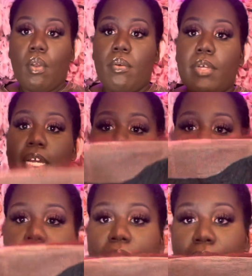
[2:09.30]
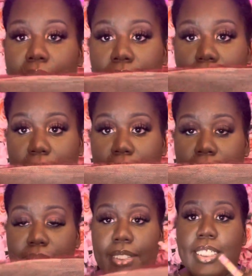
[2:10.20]
Okay, so I cut the
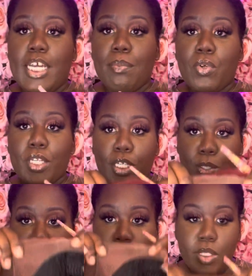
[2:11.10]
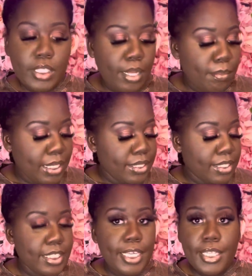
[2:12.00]
lace. Now I'm going to use some
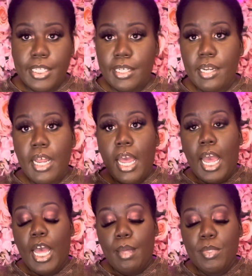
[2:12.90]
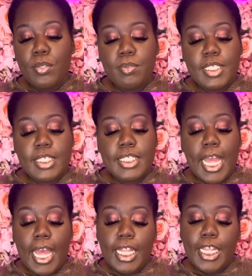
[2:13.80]
concealer. I'm using
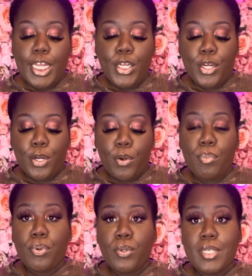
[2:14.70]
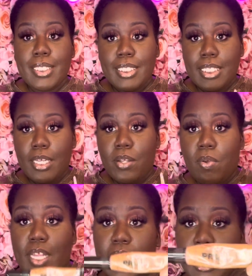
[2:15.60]
LA Girl Pro Conceal
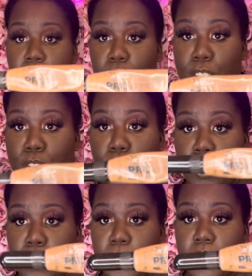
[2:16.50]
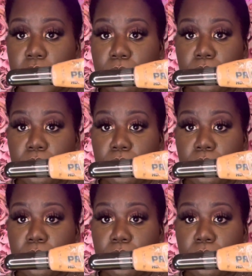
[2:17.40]
in the color Toast.